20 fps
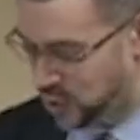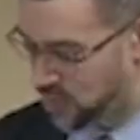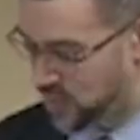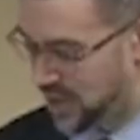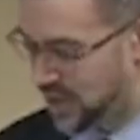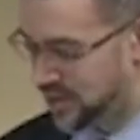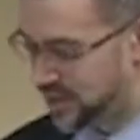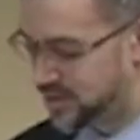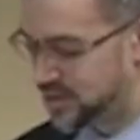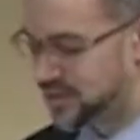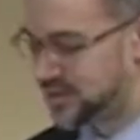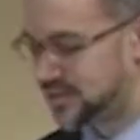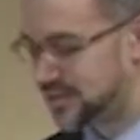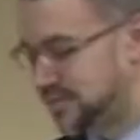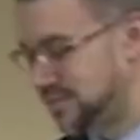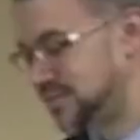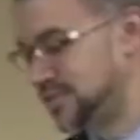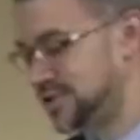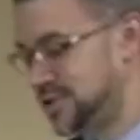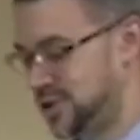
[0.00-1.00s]
minutes,
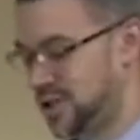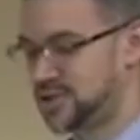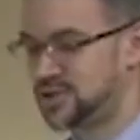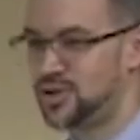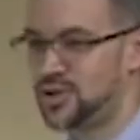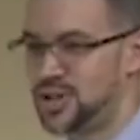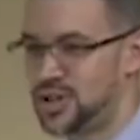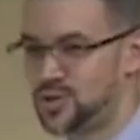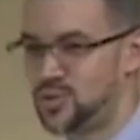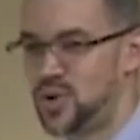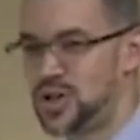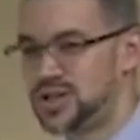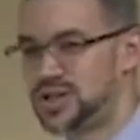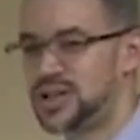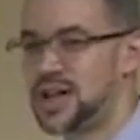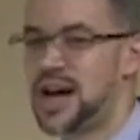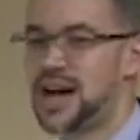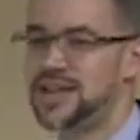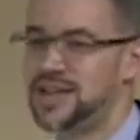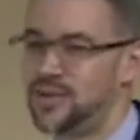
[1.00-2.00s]
just on this one
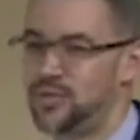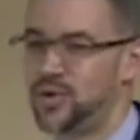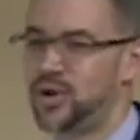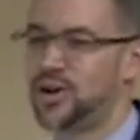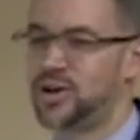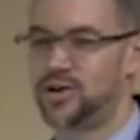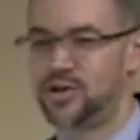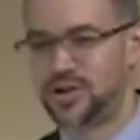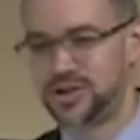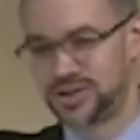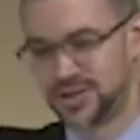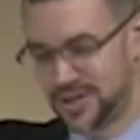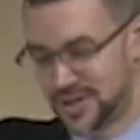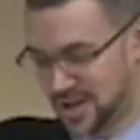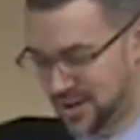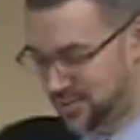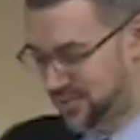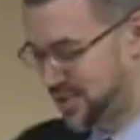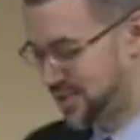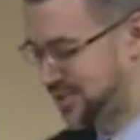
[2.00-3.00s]
slide, then we're going to go on to the
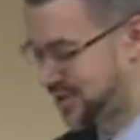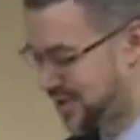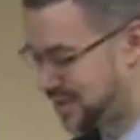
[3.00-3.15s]
other one.